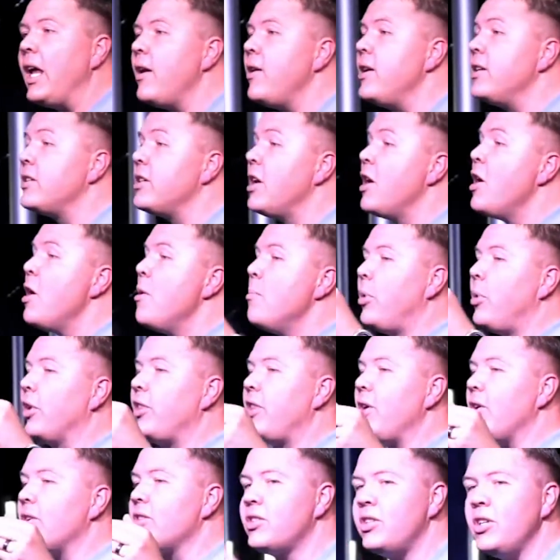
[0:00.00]
you in areas,
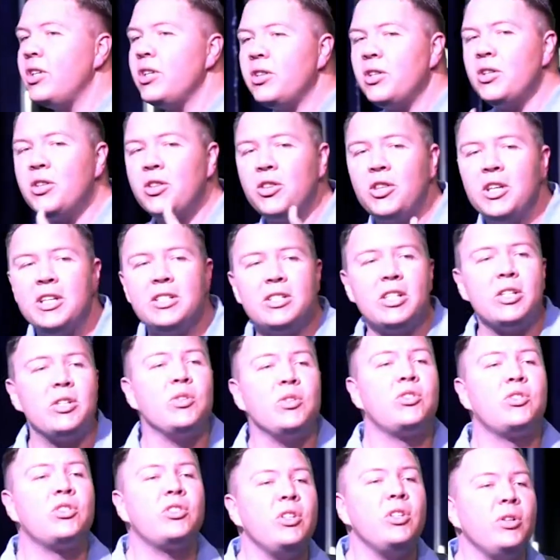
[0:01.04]
but there are certain things
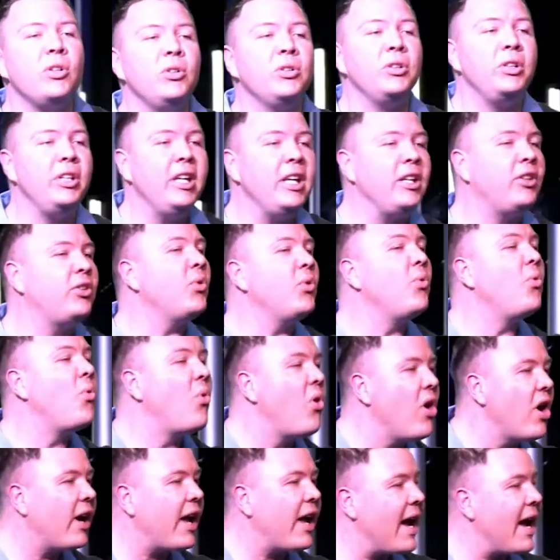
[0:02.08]
that you still need to
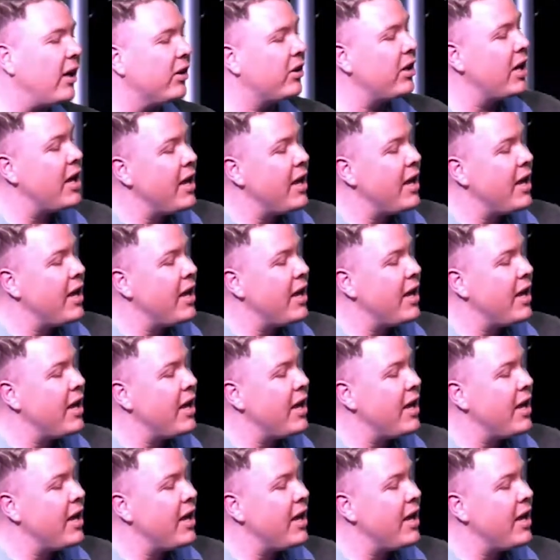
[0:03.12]
work